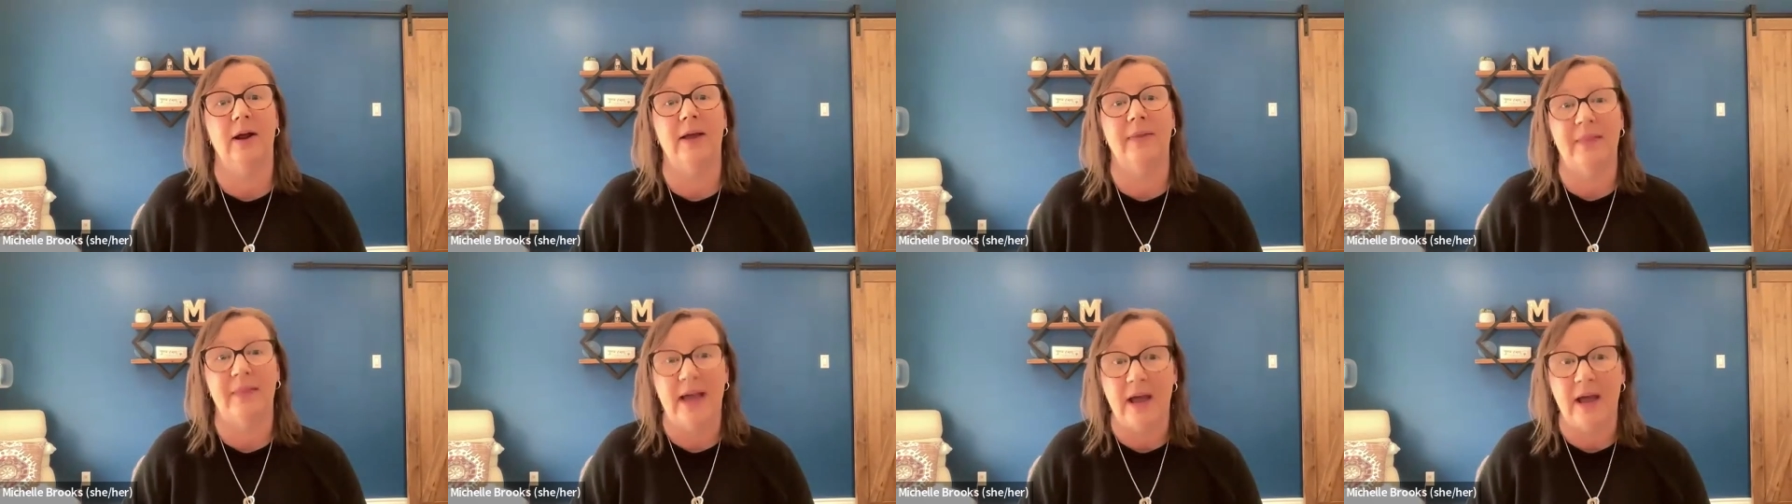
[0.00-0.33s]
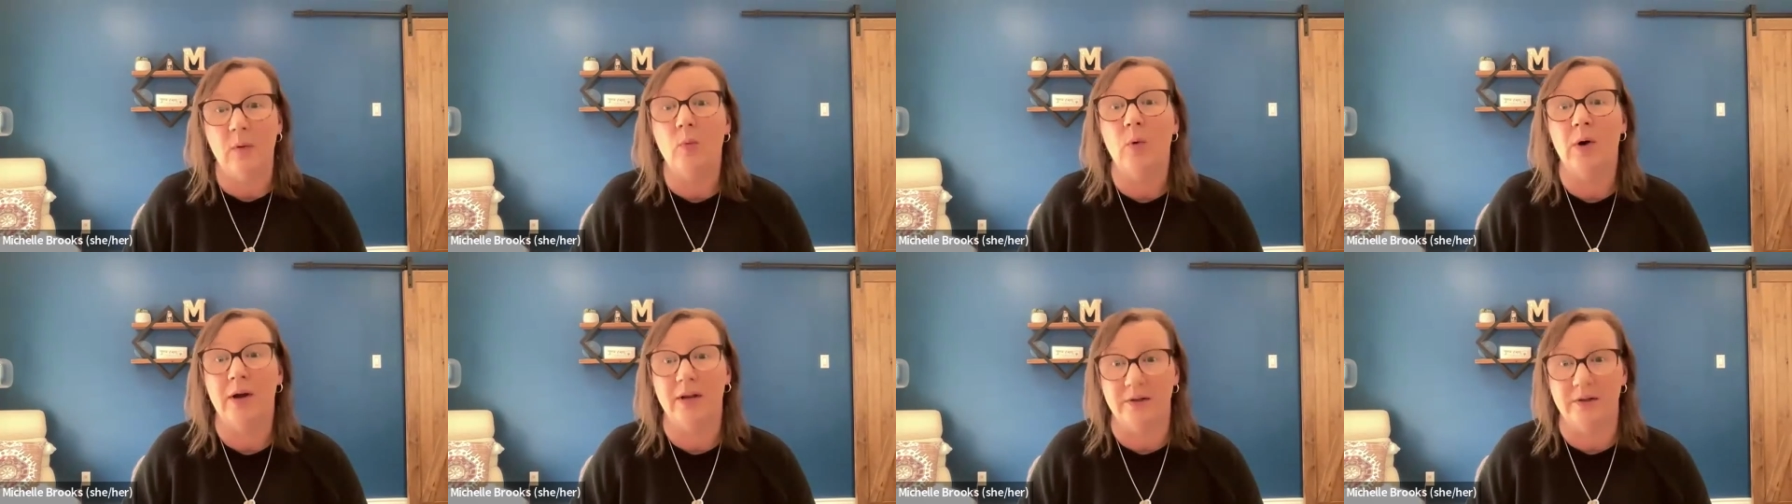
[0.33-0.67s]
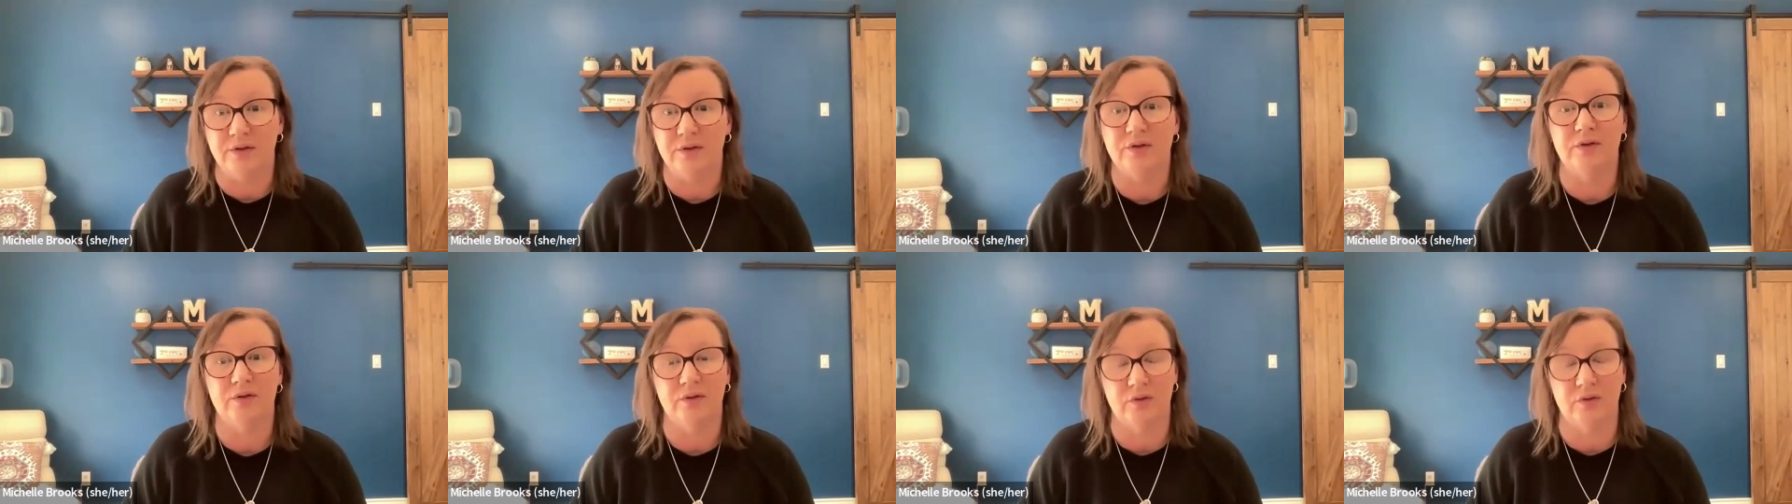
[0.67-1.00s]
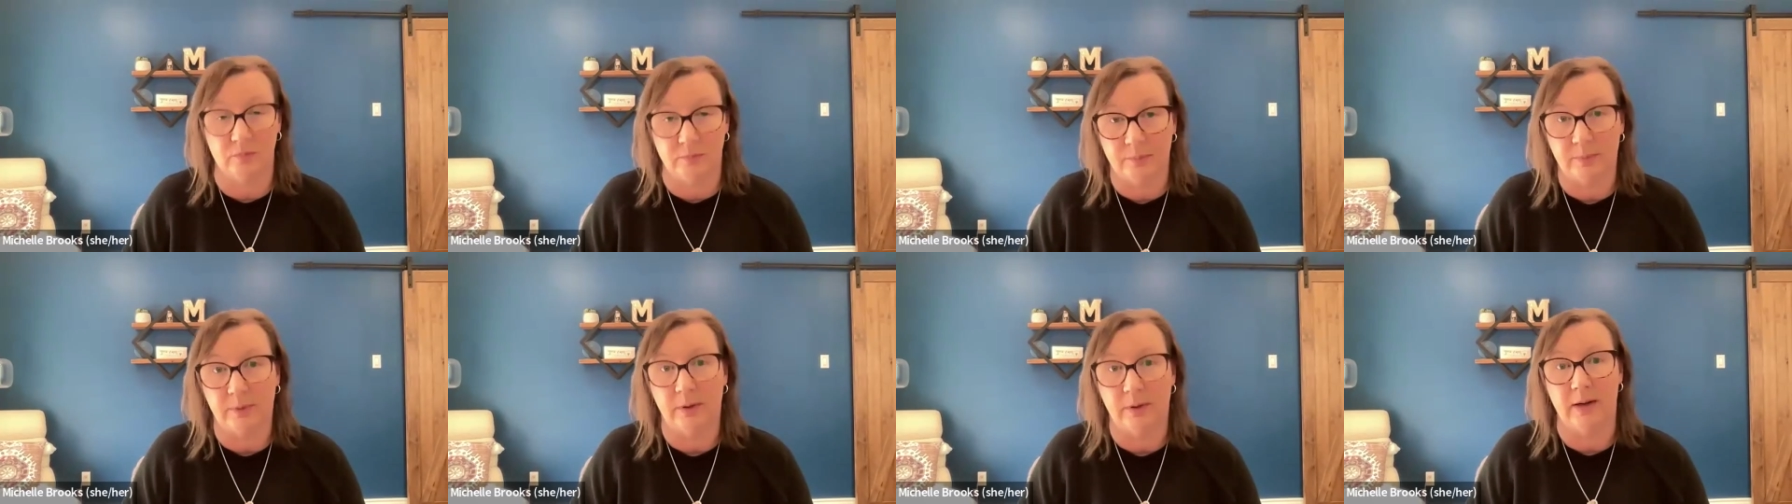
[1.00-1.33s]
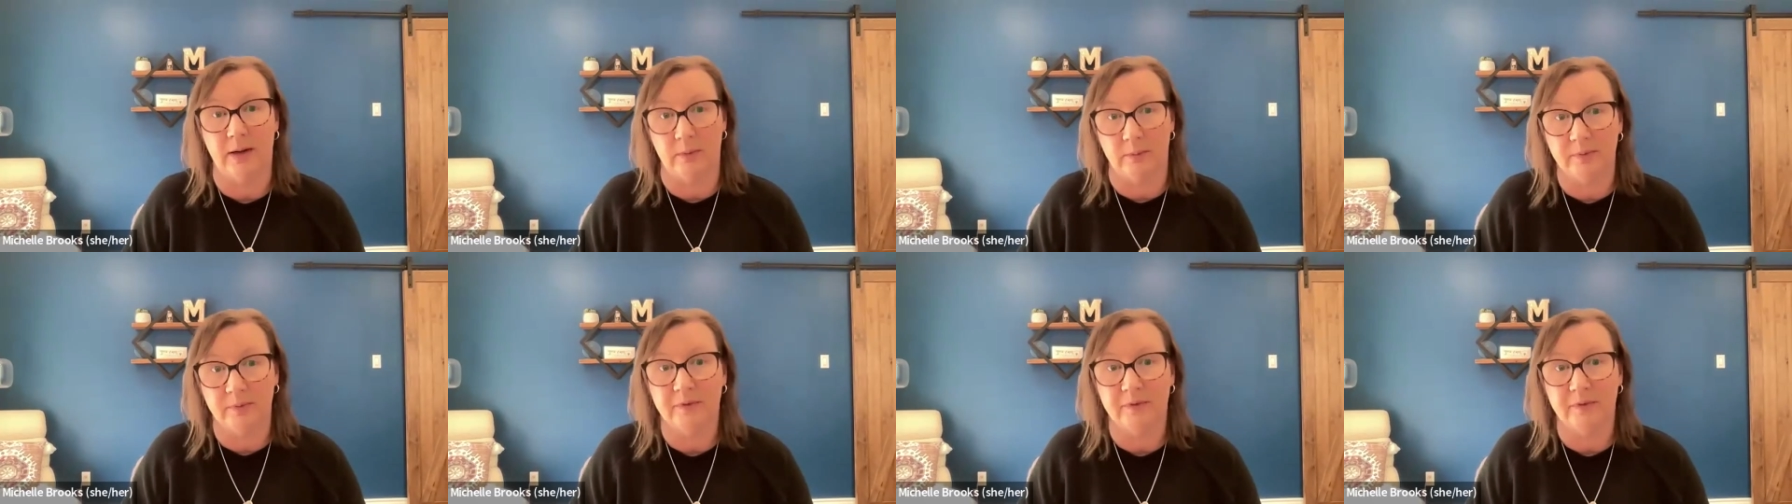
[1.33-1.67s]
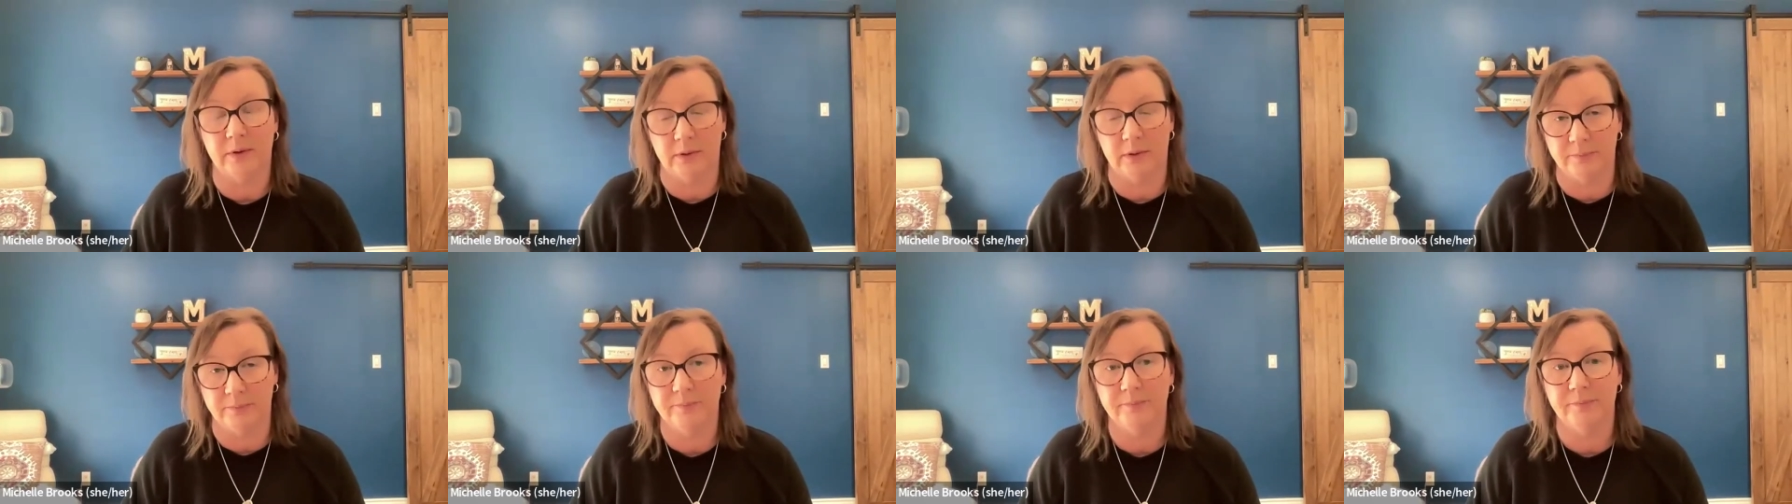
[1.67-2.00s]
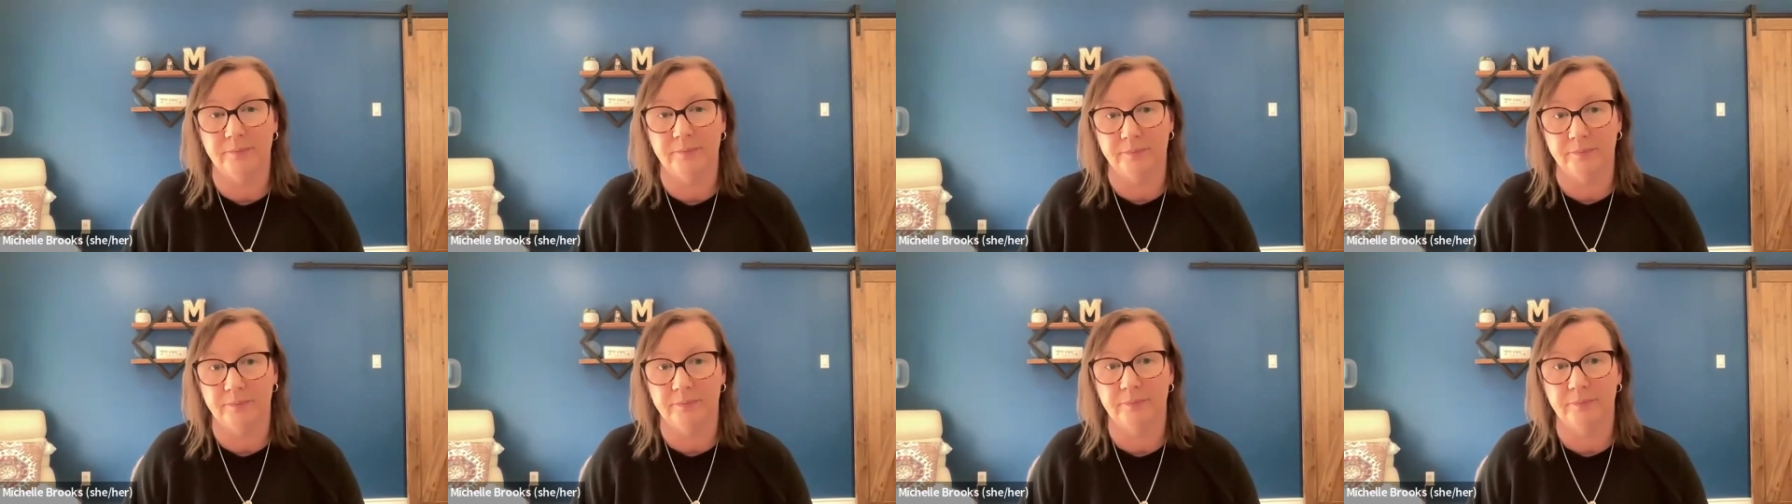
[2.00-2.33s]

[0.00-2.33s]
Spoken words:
and that was super helpful.